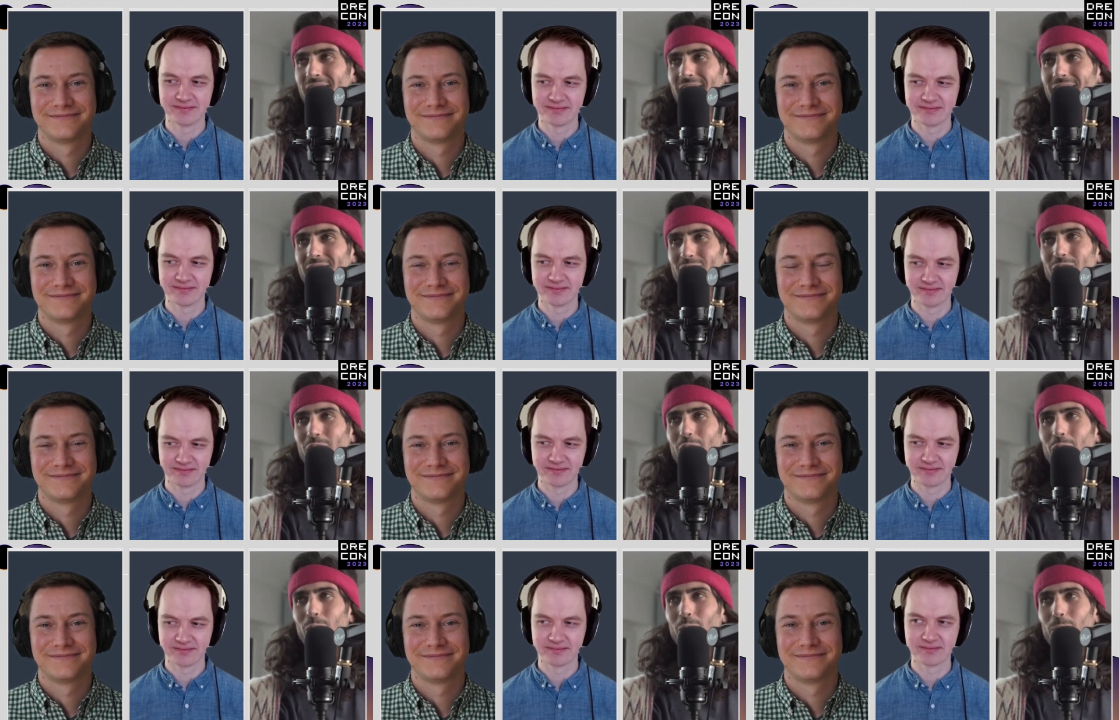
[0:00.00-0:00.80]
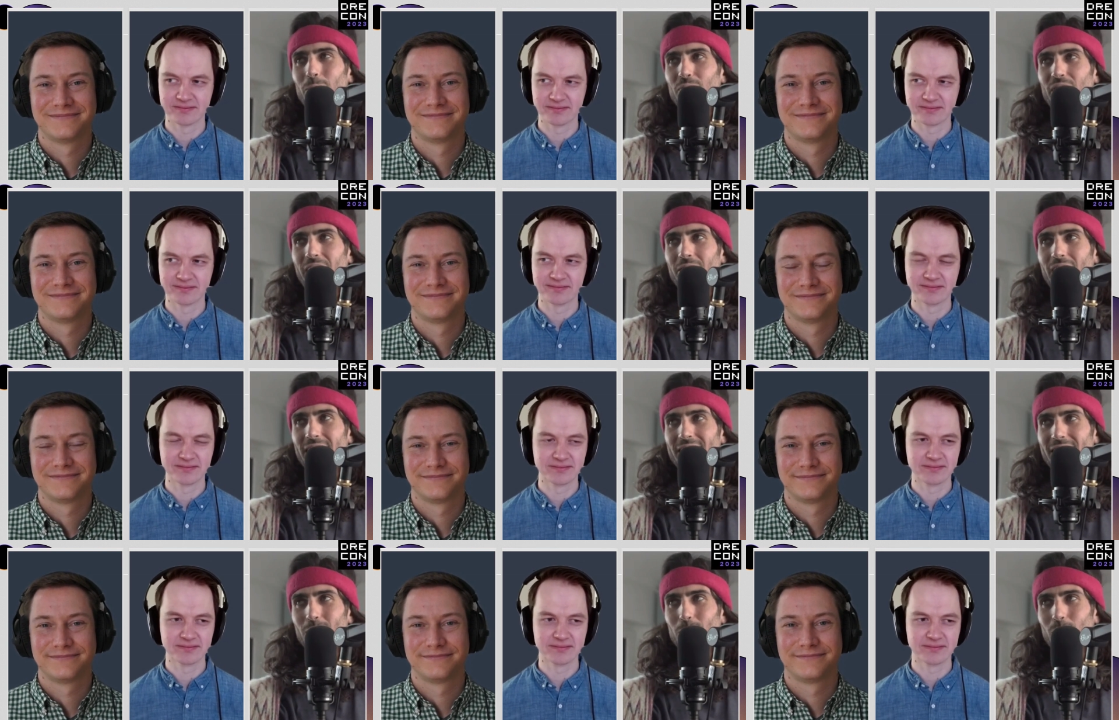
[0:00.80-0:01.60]
Speaker 1: So I've got
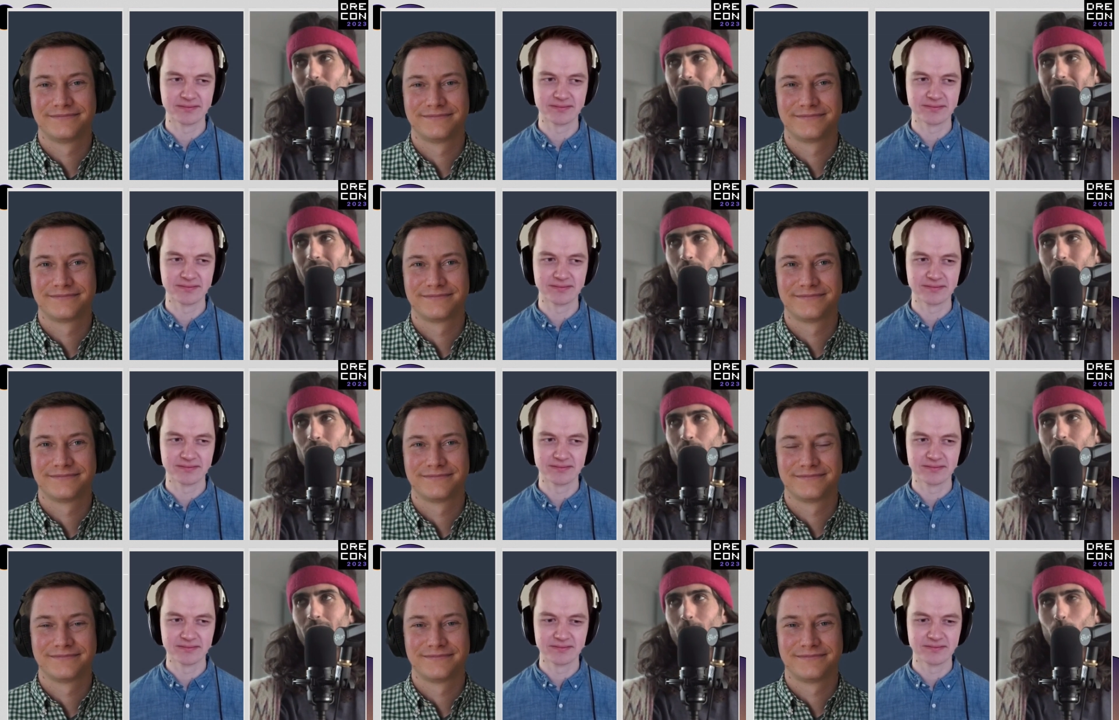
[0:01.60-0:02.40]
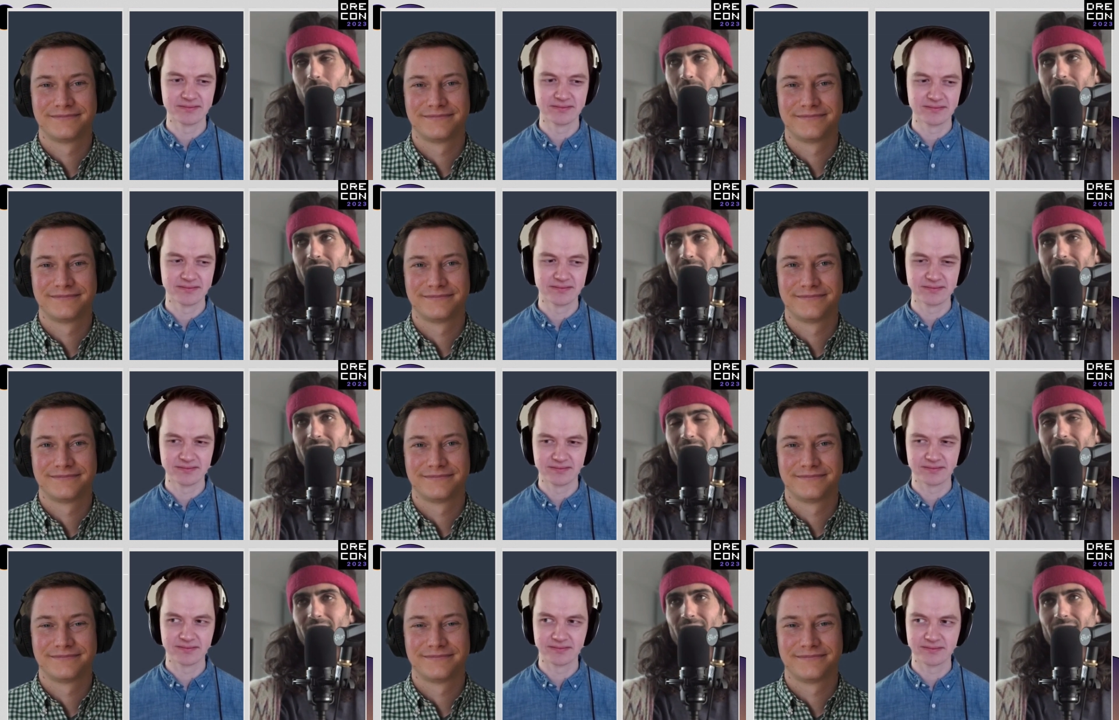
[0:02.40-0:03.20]
this one. I've also got one that
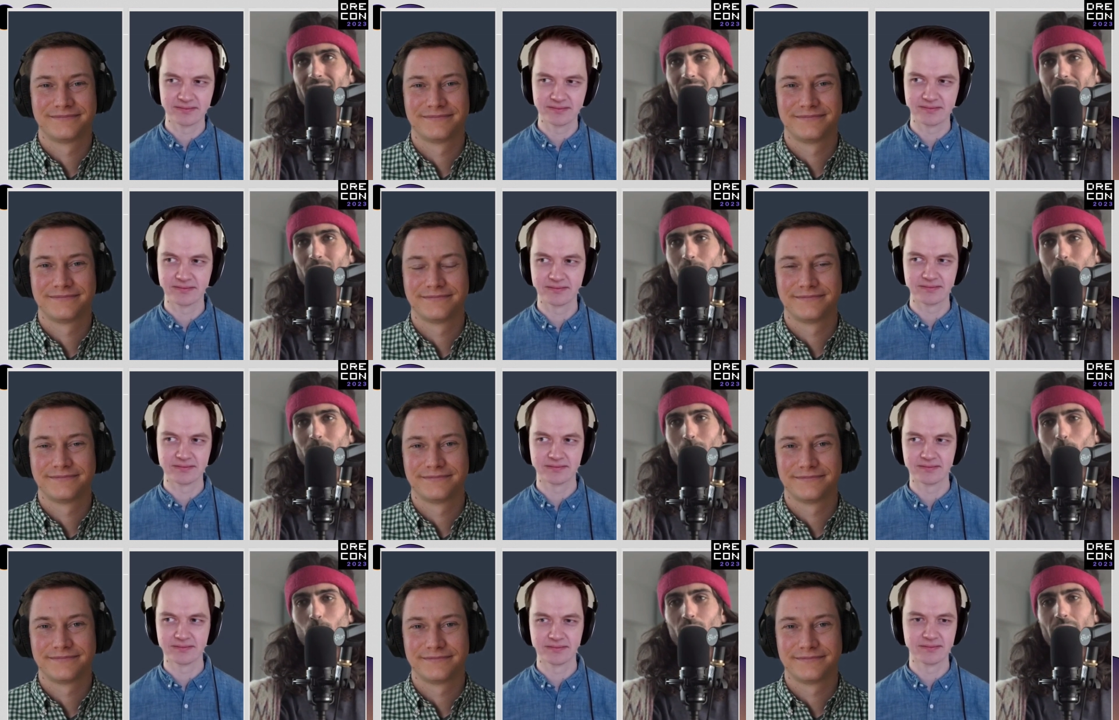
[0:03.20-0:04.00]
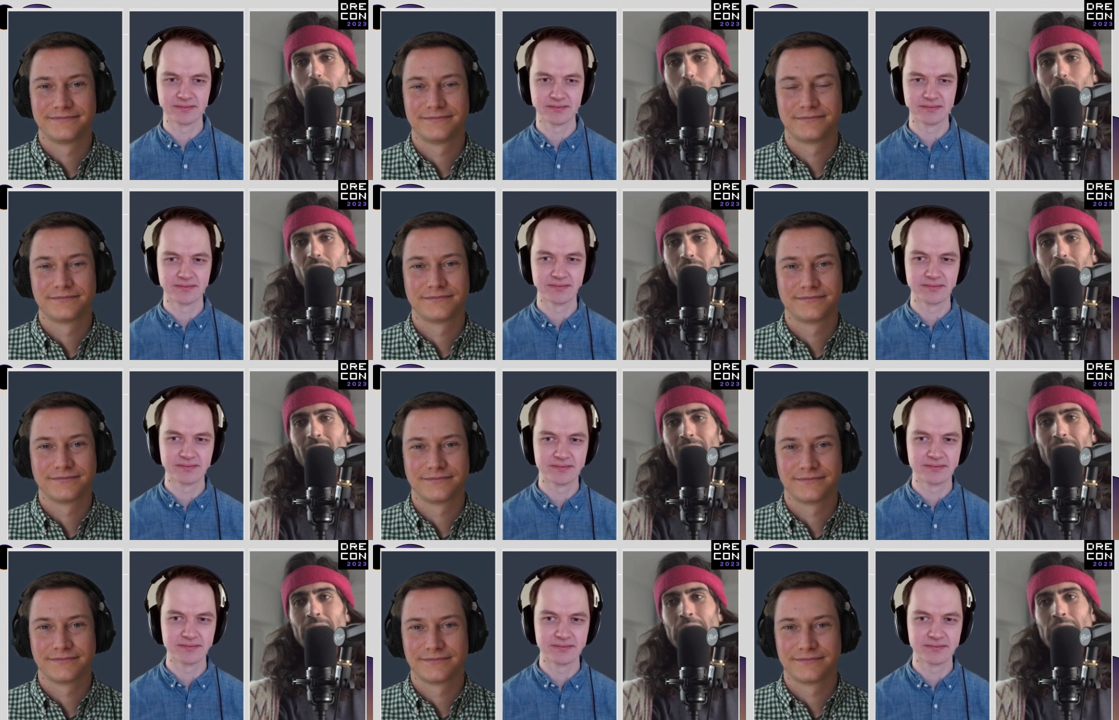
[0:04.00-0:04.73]
said it's a little bit more MLE,